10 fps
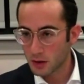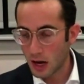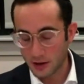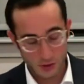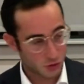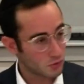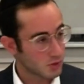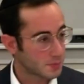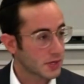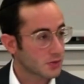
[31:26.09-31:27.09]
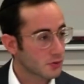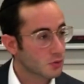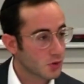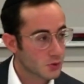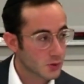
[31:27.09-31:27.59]
And it's true, it's based off the
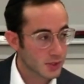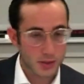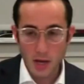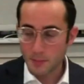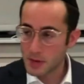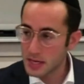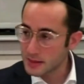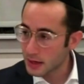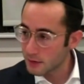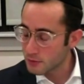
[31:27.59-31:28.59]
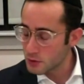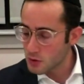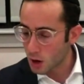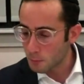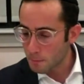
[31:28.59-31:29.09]
Torah sources. Meaning that if you
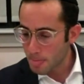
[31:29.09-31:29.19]
go